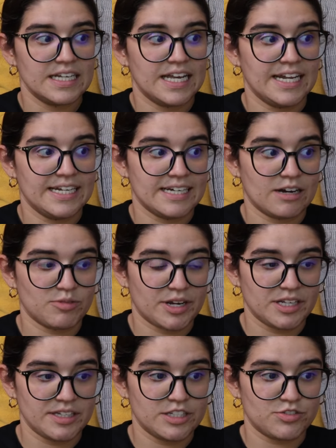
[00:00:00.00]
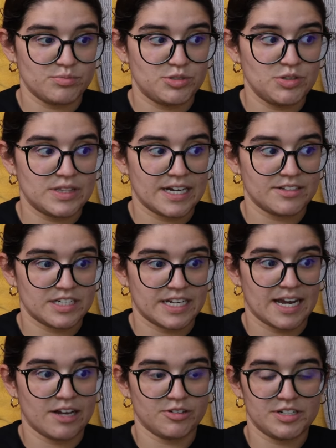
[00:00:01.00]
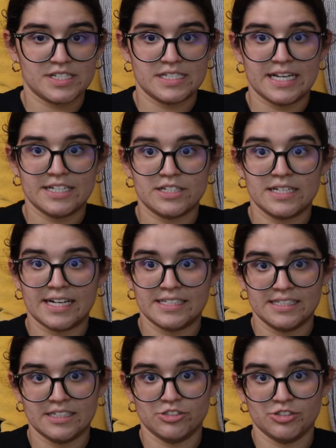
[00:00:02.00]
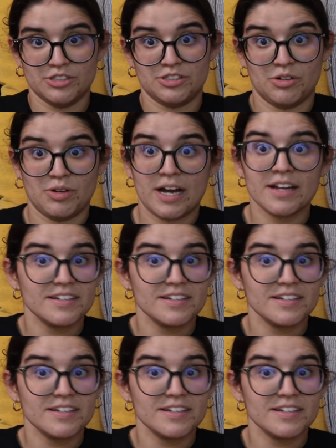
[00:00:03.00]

and it downregulates from 2,000 calories a day to 1,900. So